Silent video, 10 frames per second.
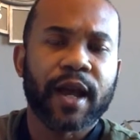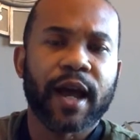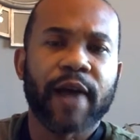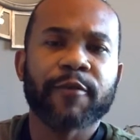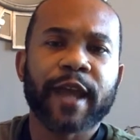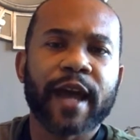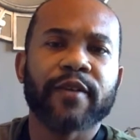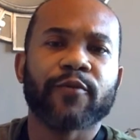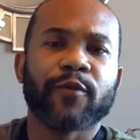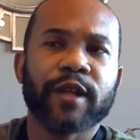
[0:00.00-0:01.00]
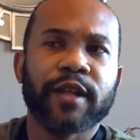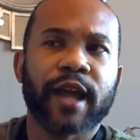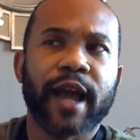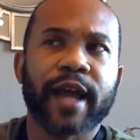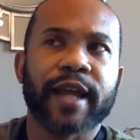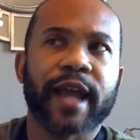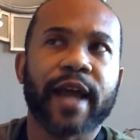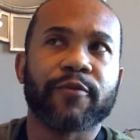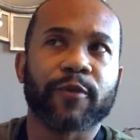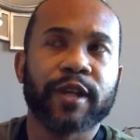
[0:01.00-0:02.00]
I had
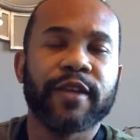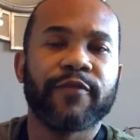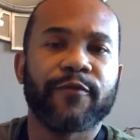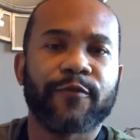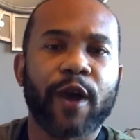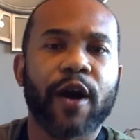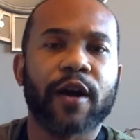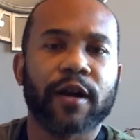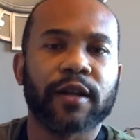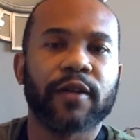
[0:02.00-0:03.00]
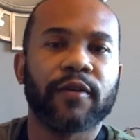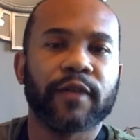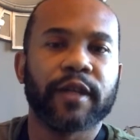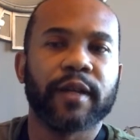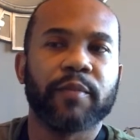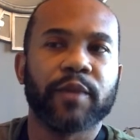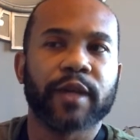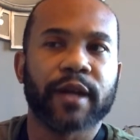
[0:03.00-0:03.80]
gotten really far along in that book,